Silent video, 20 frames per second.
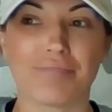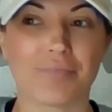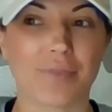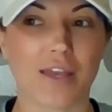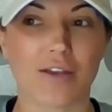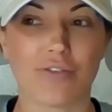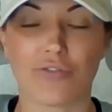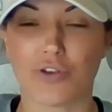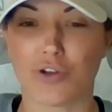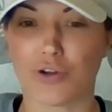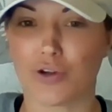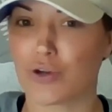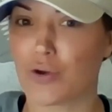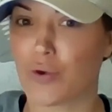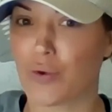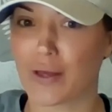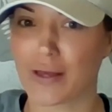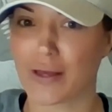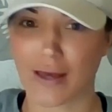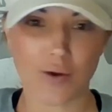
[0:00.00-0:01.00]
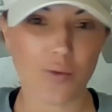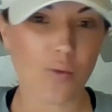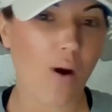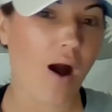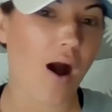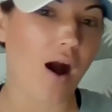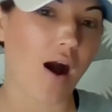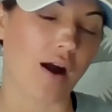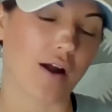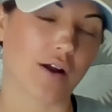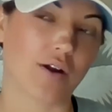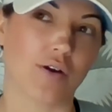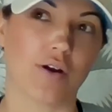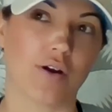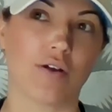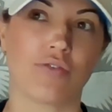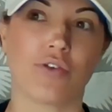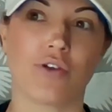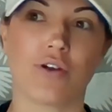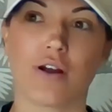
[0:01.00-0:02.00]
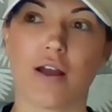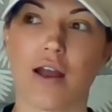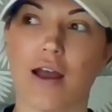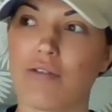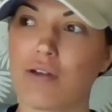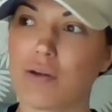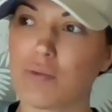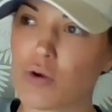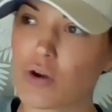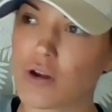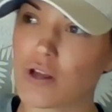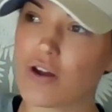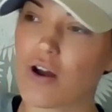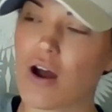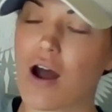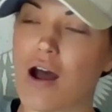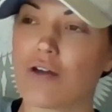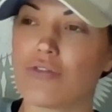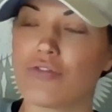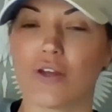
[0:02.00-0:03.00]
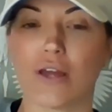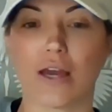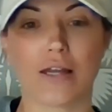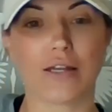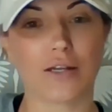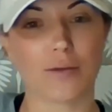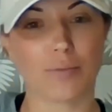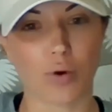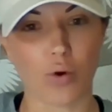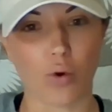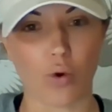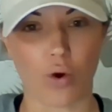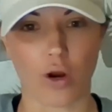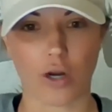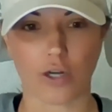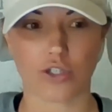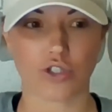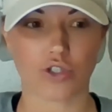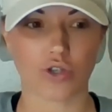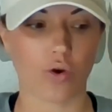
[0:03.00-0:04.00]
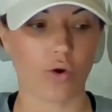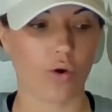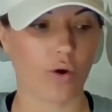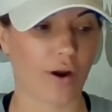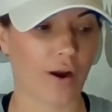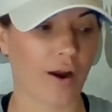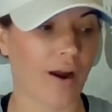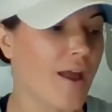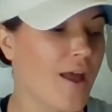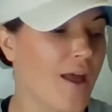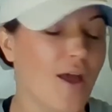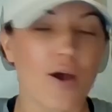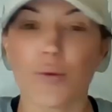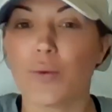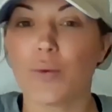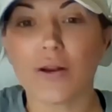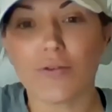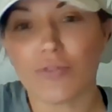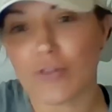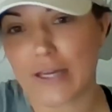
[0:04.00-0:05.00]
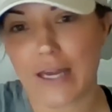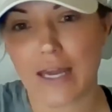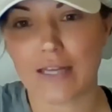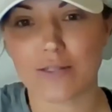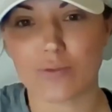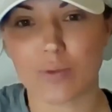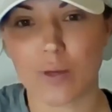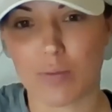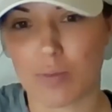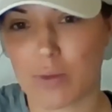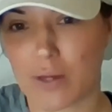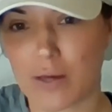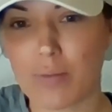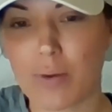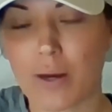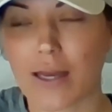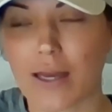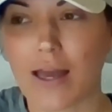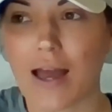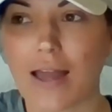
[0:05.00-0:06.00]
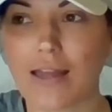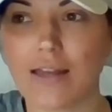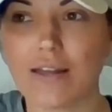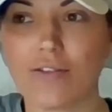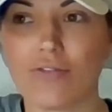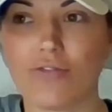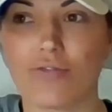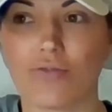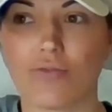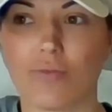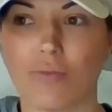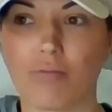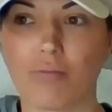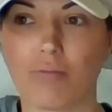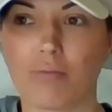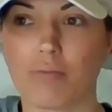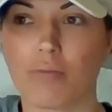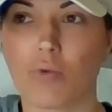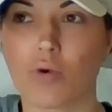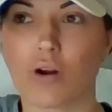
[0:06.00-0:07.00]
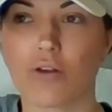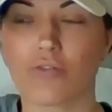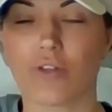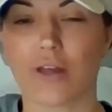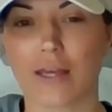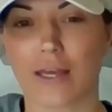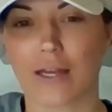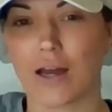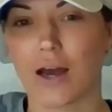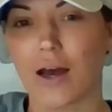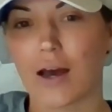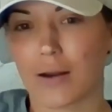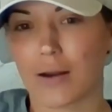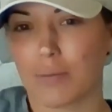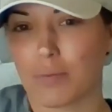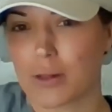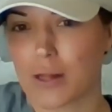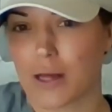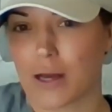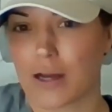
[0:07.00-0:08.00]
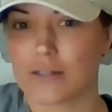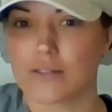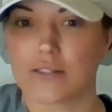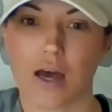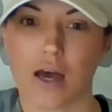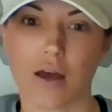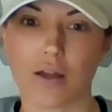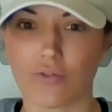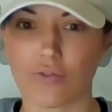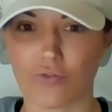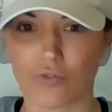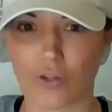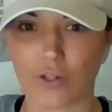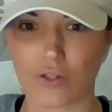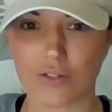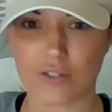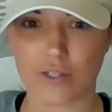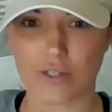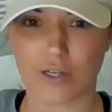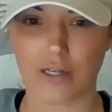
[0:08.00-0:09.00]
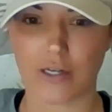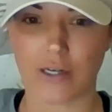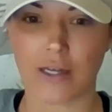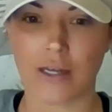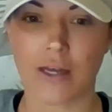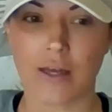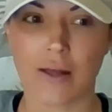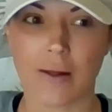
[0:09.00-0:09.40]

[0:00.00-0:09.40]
if you're going on a walk, or if you're having morning coffee on your porch, or whatever the case may be, but kind of more of like an unplugged, unfiltered